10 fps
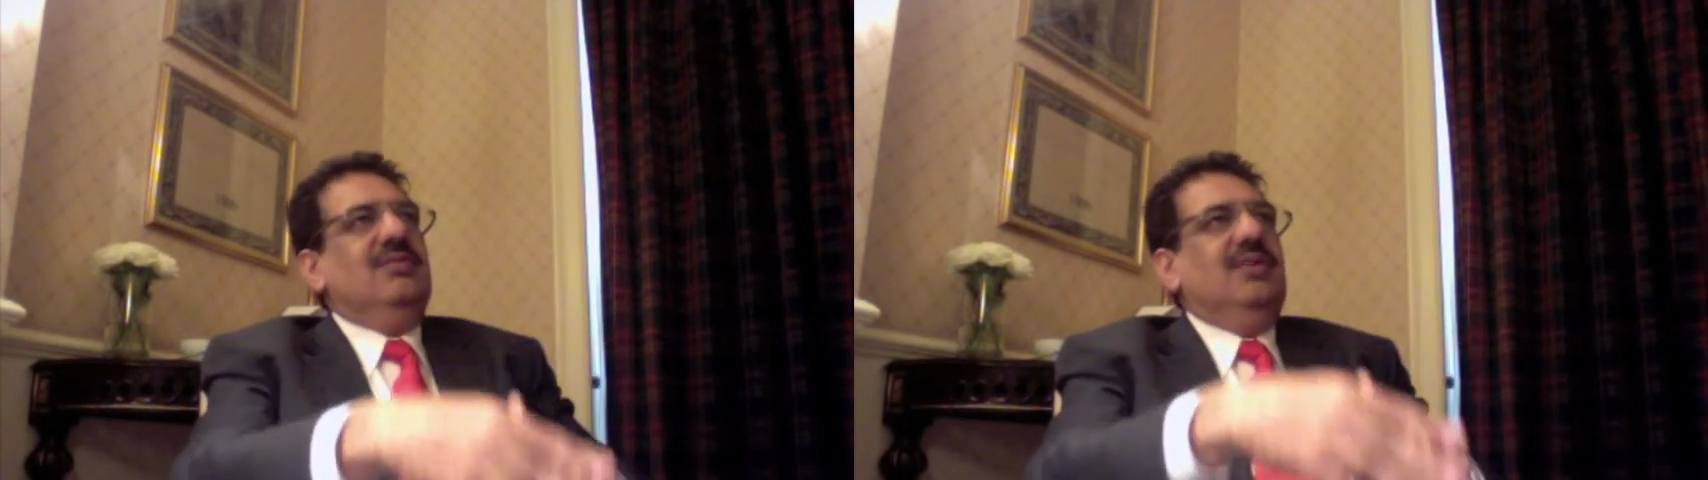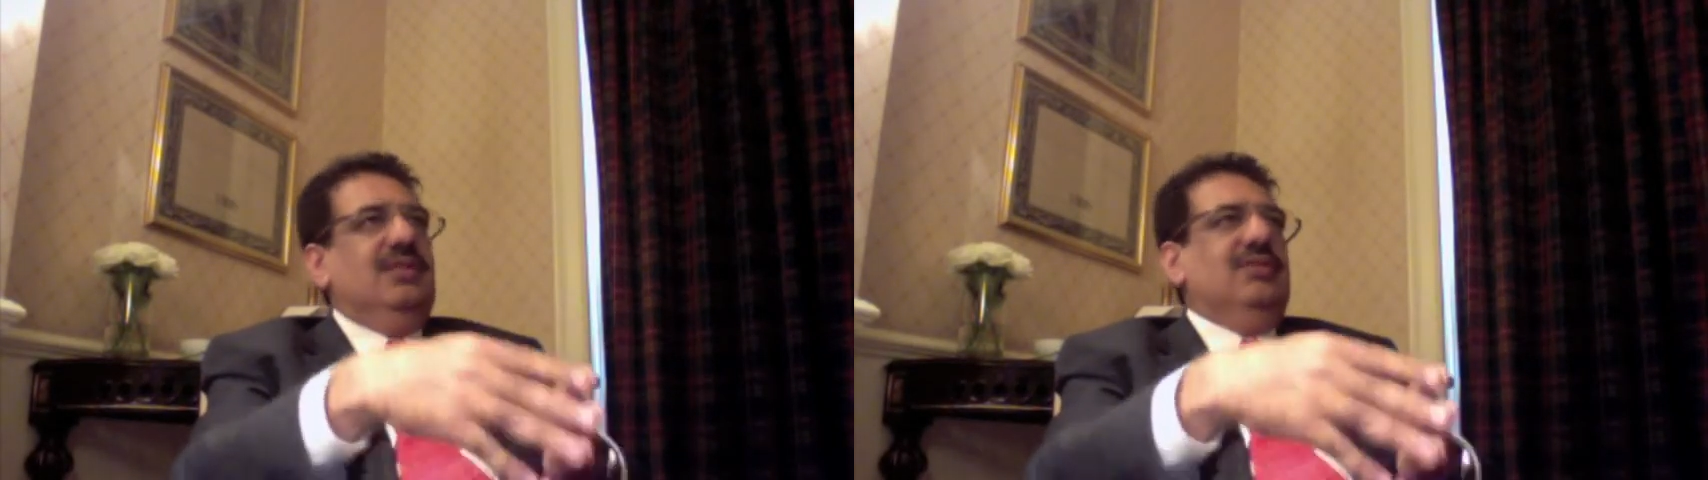
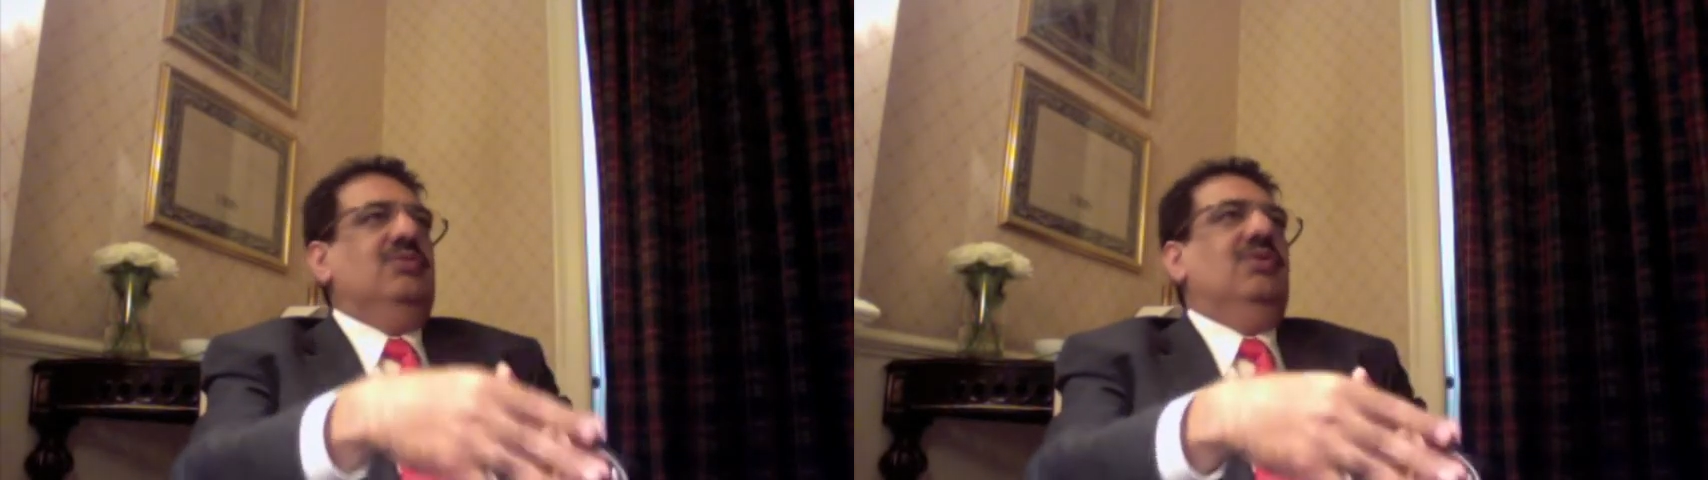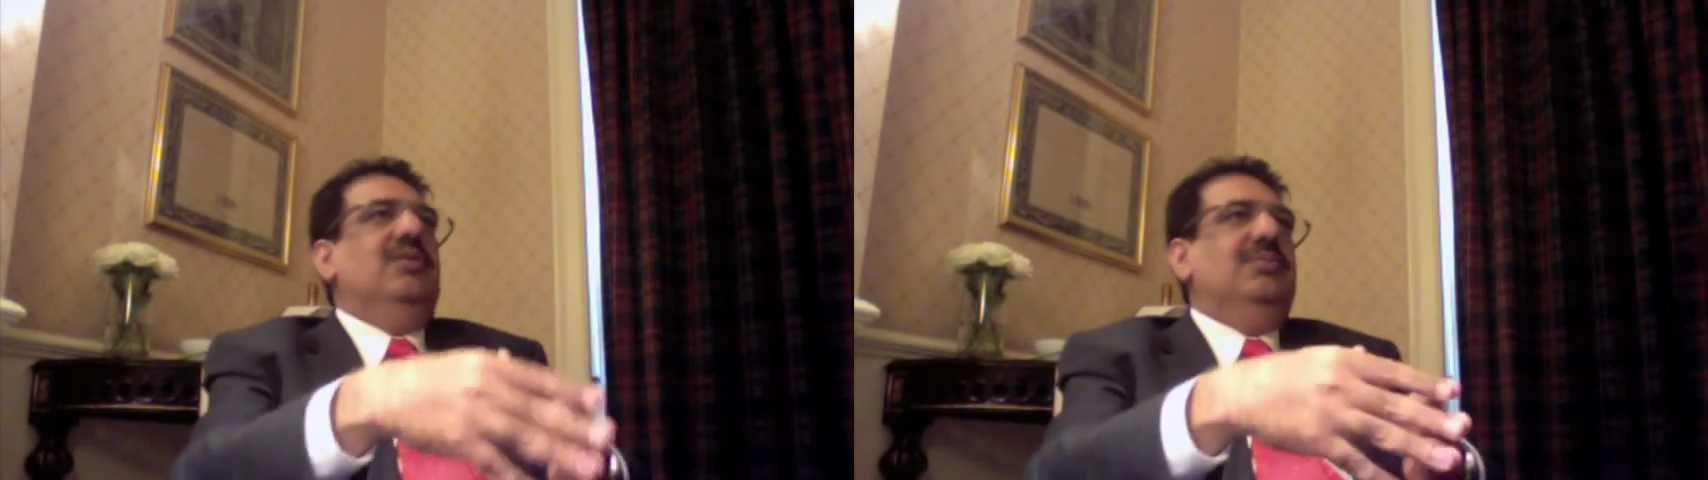for us to
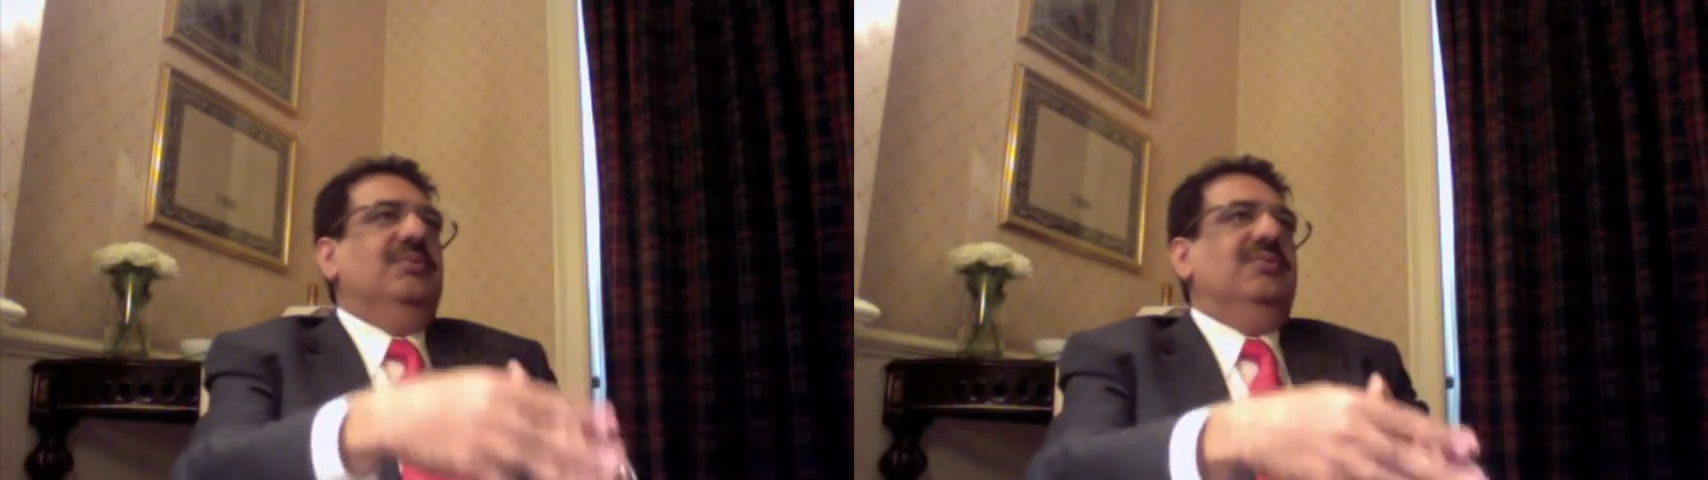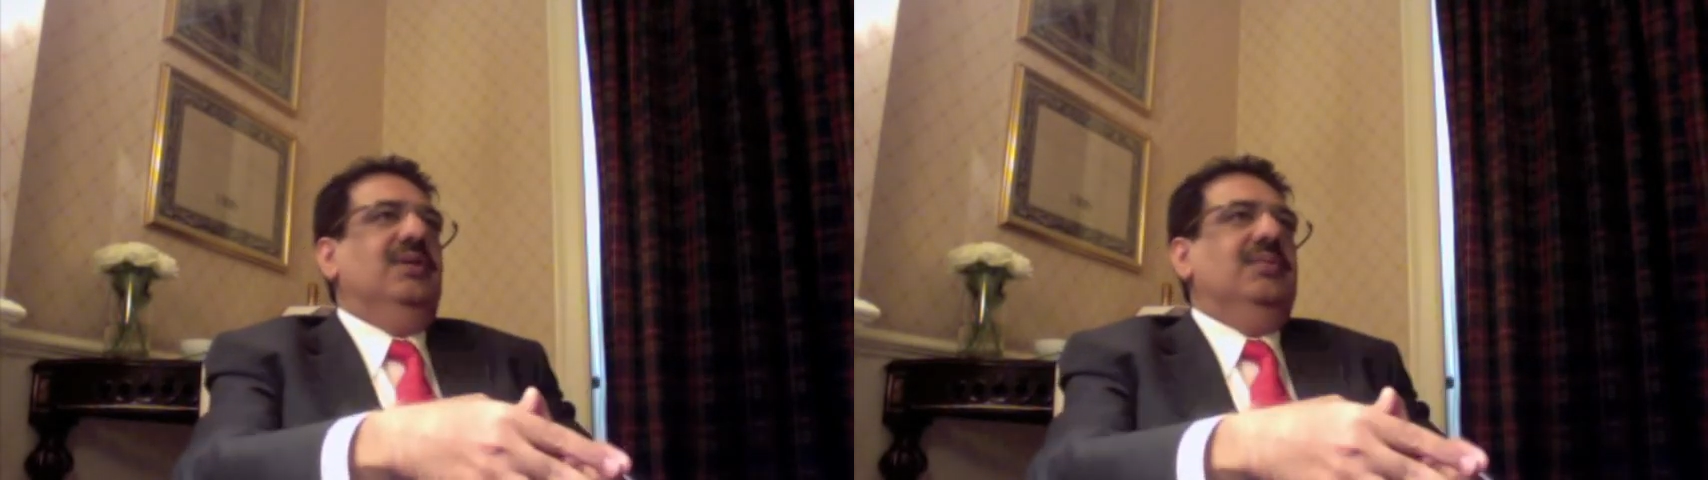
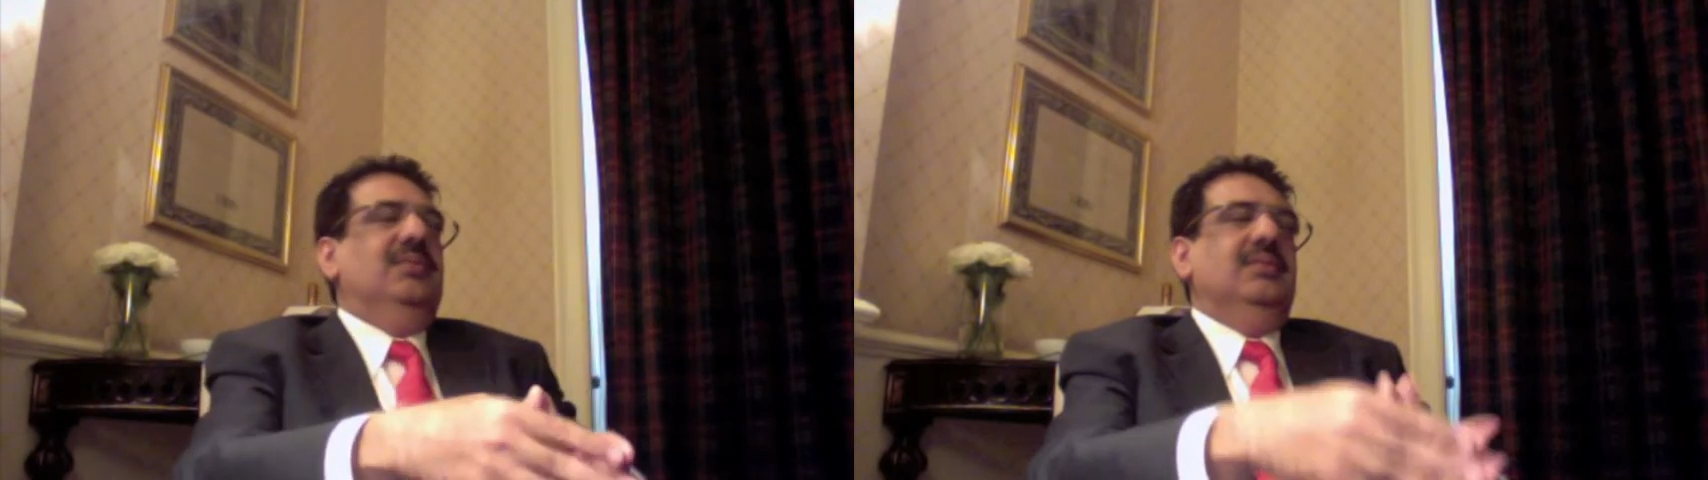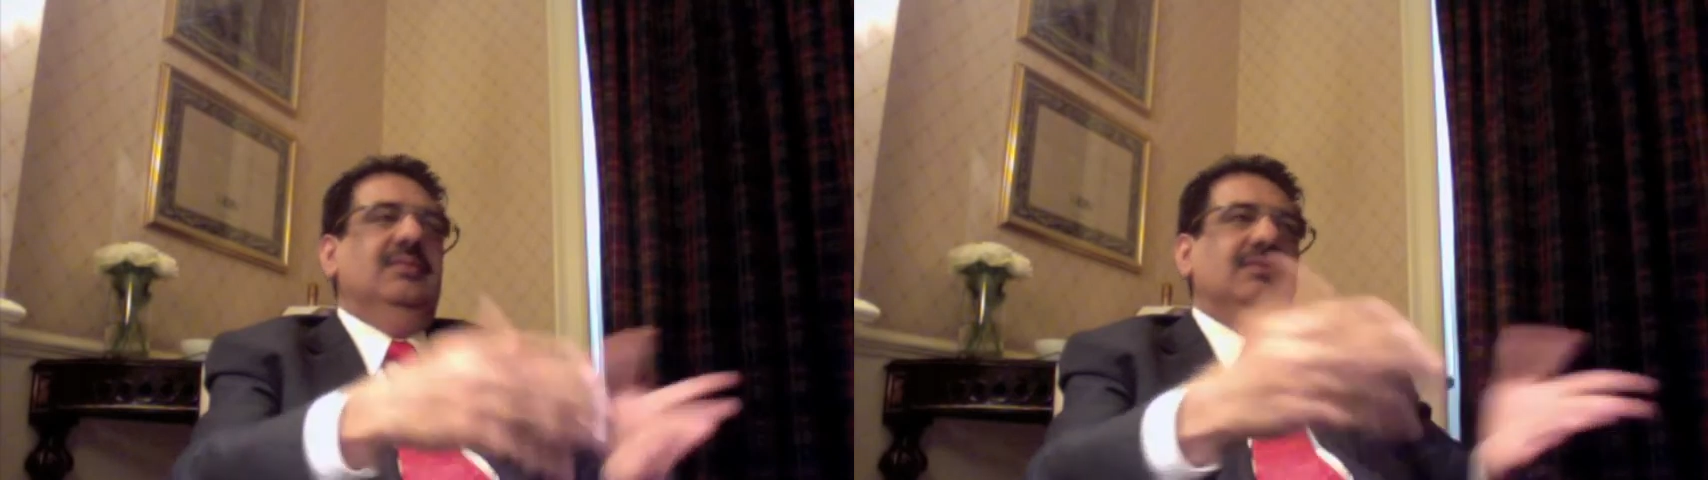outperform
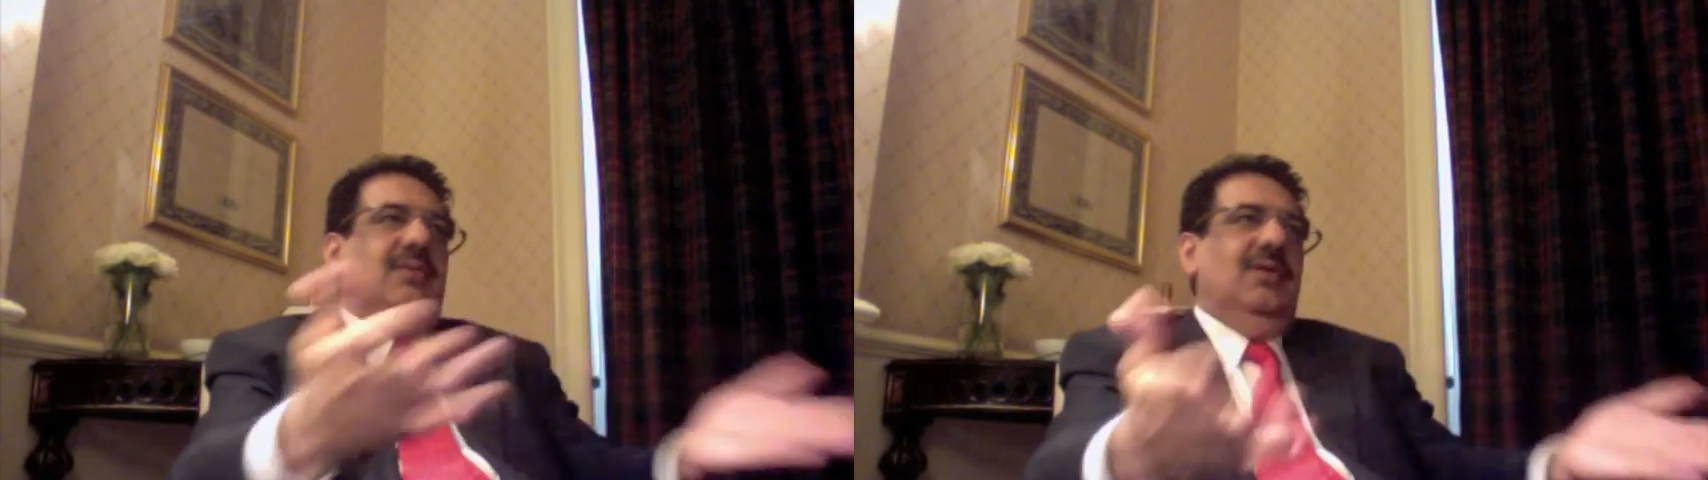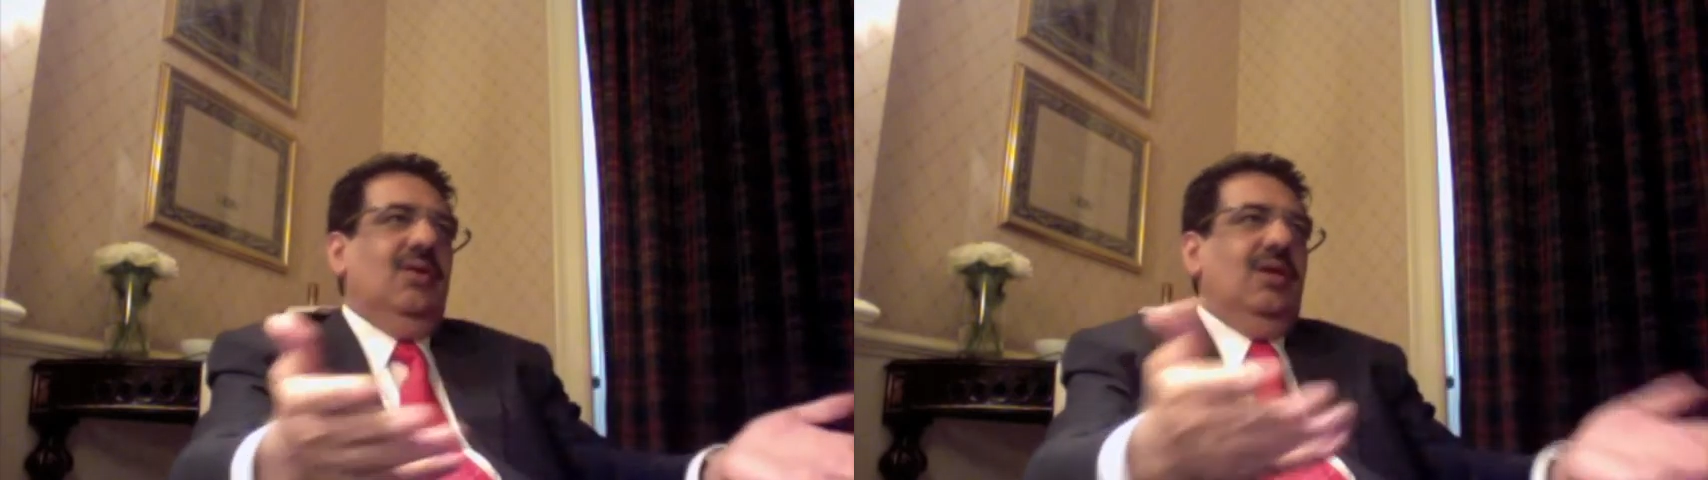
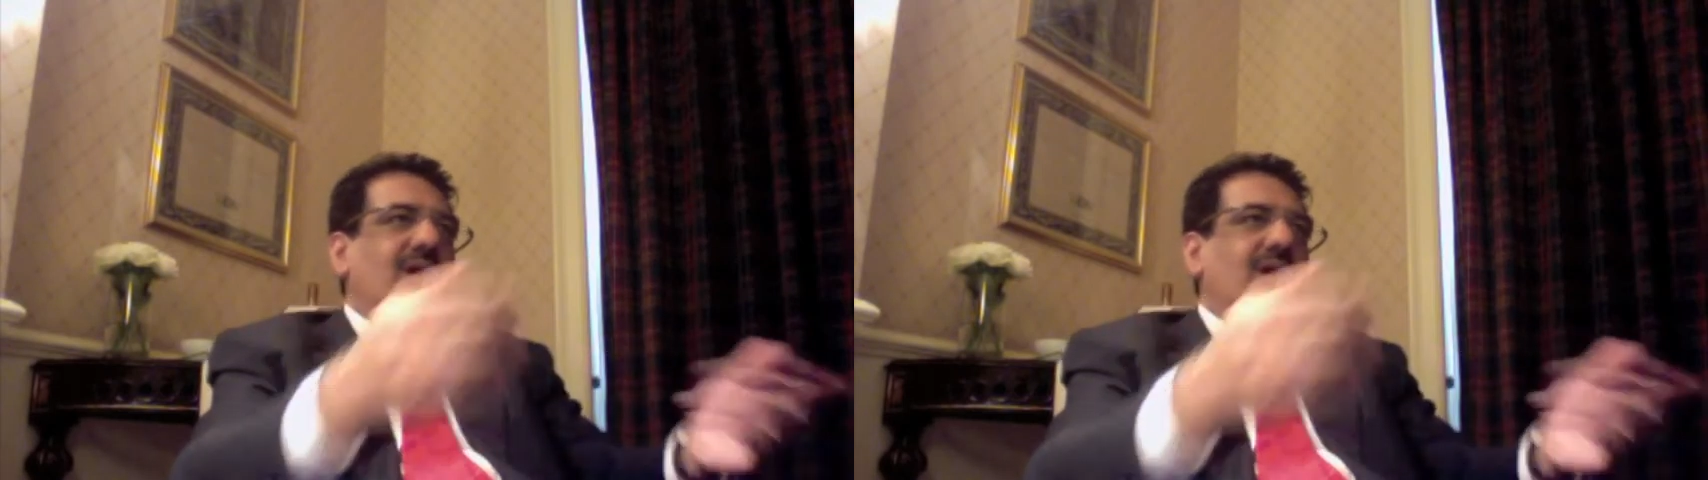all our